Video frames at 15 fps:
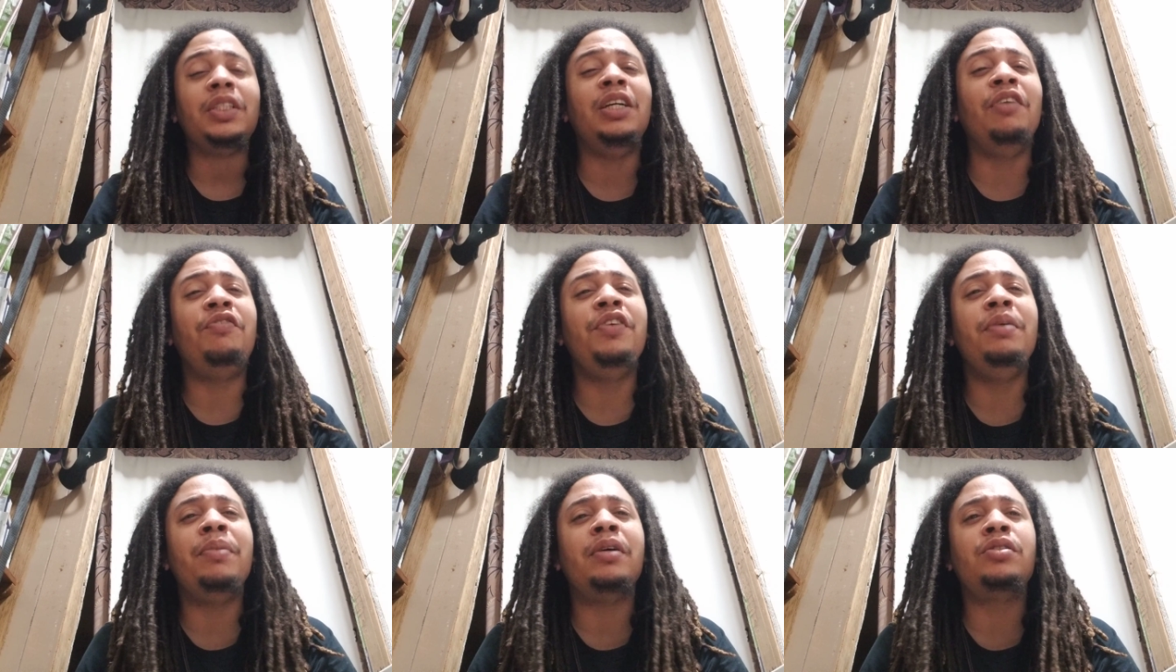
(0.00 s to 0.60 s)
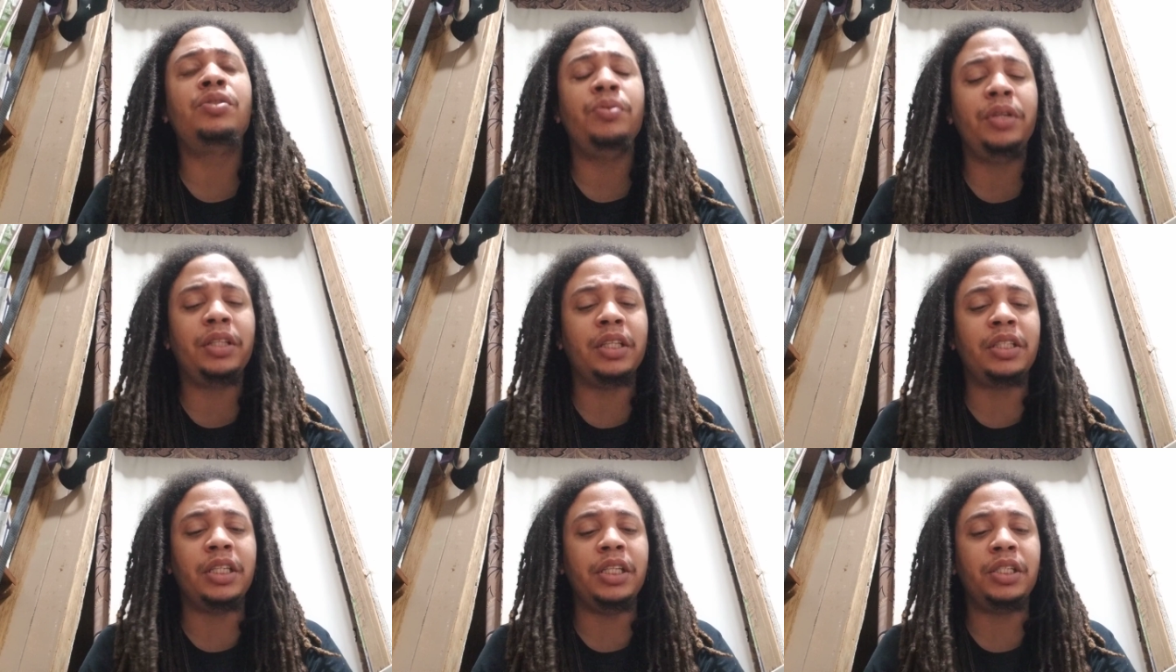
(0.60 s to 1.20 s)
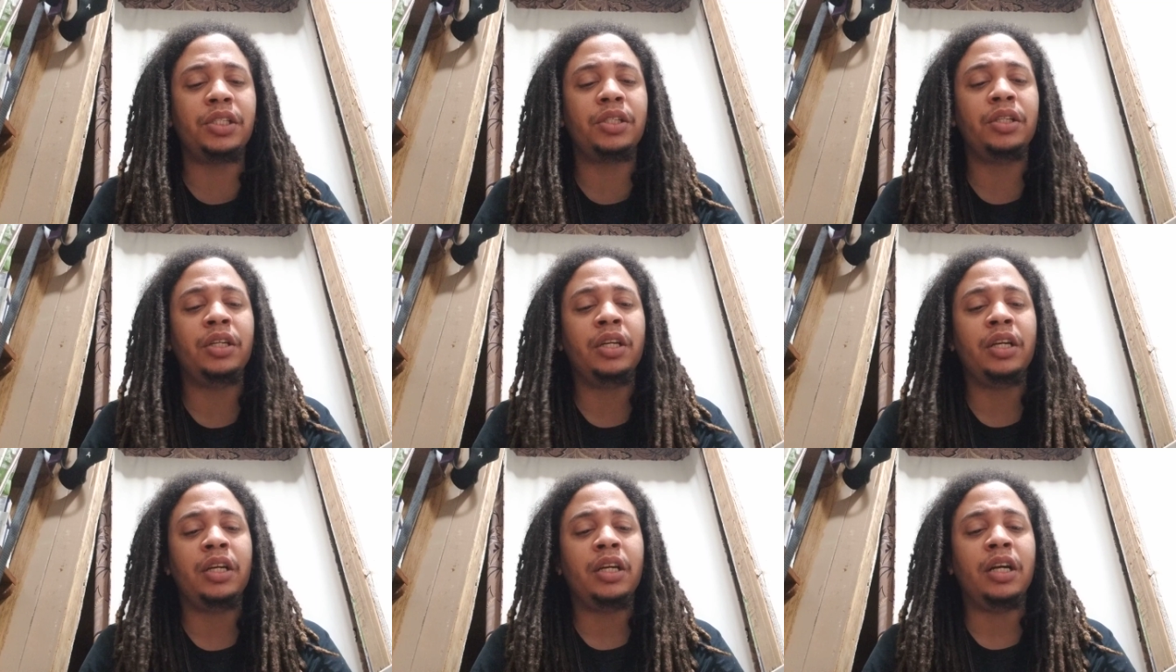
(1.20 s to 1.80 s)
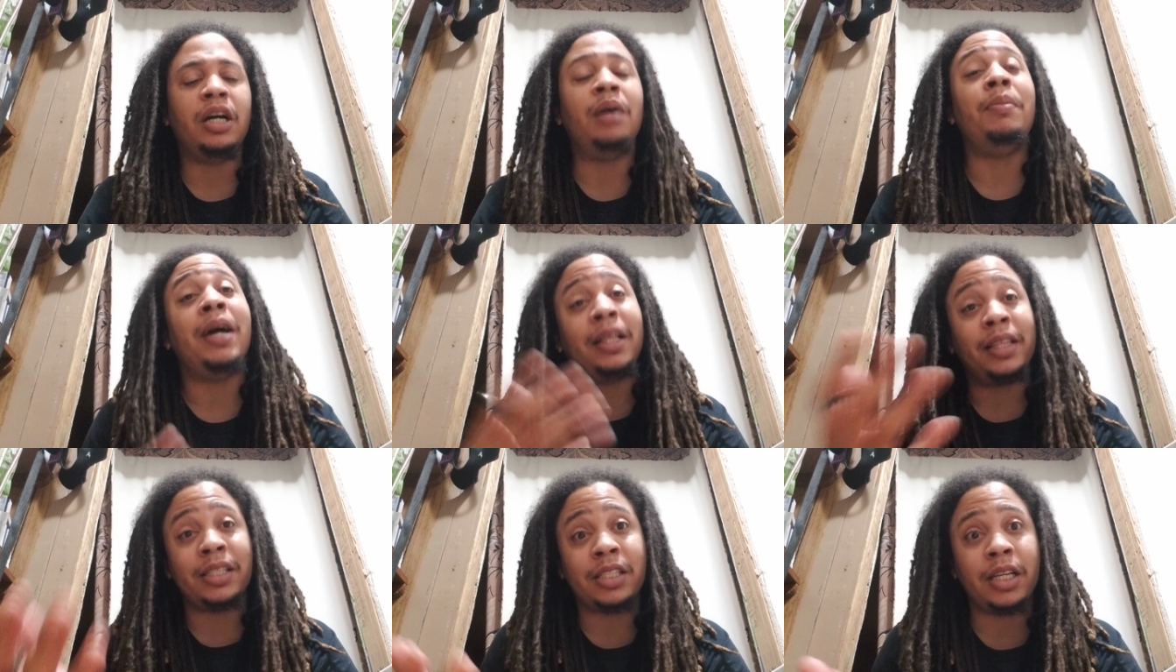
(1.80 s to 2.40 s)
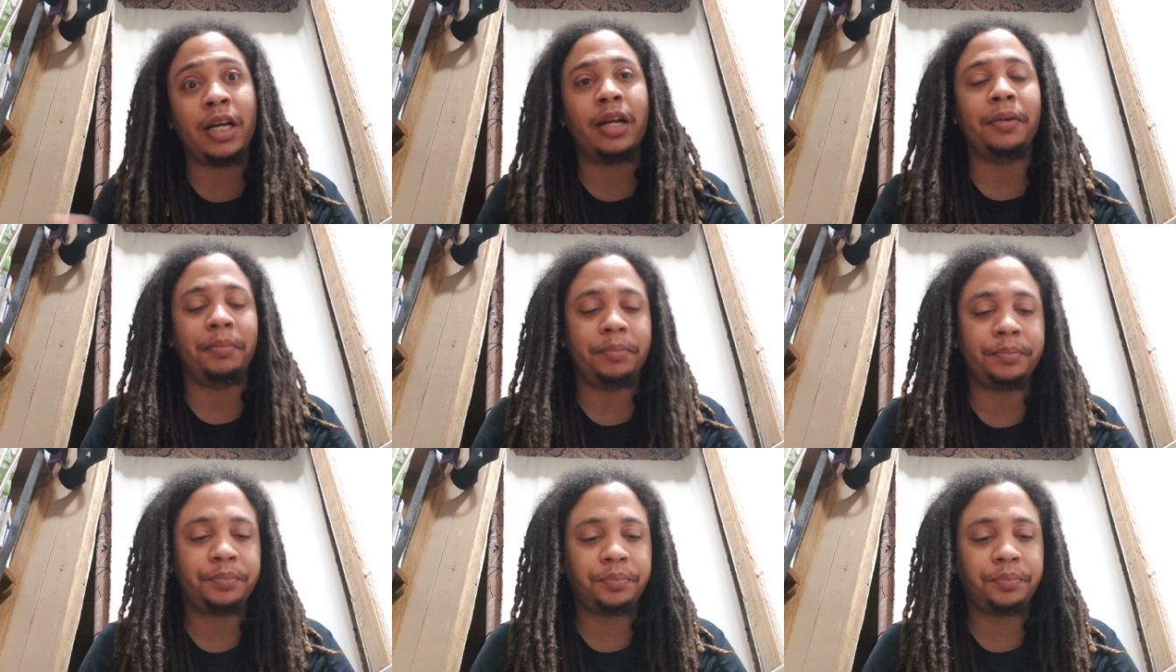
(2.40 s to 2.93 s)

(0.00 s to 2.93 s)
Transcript: a female student to teach um, at this time.